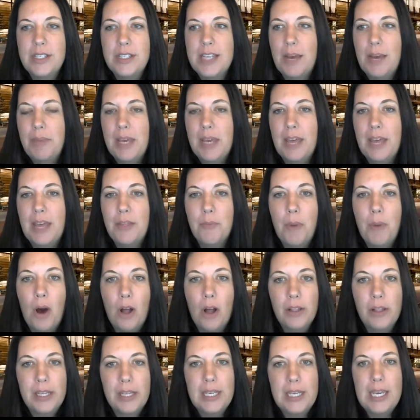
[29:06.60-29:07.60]
Tempe and the
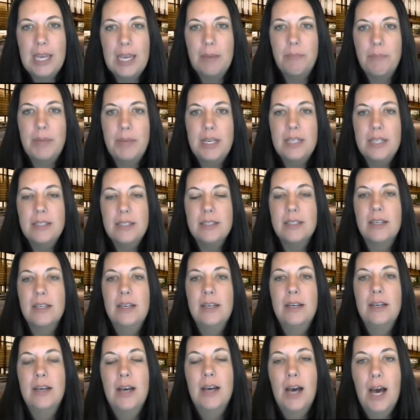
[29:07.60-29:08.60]
Poly campus.
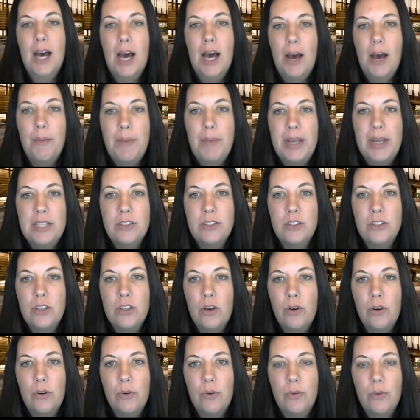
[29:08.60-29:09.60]
And
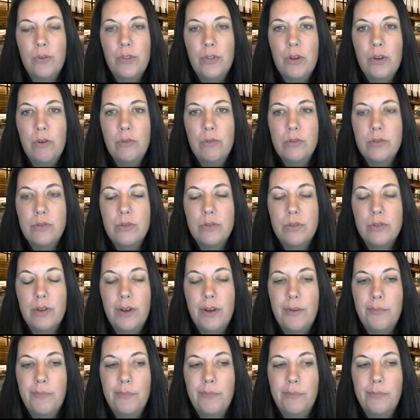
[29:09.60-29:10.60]
so those
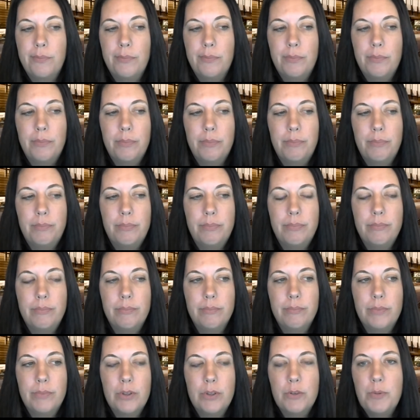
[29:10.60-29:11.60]

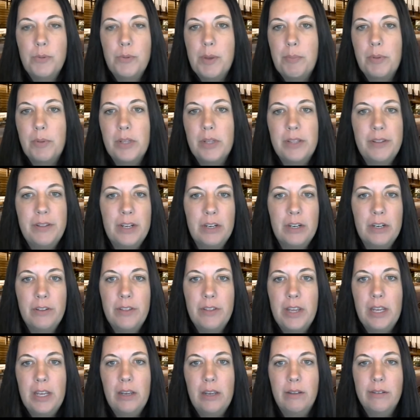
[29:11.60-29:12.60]
people in there,
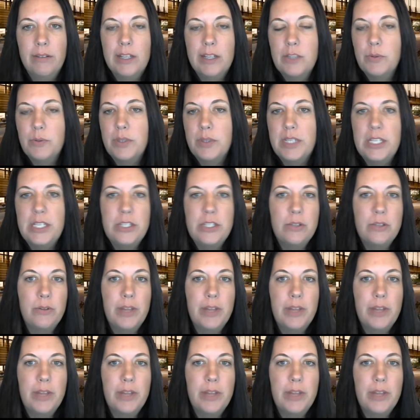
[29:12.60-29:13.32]
that's what they do.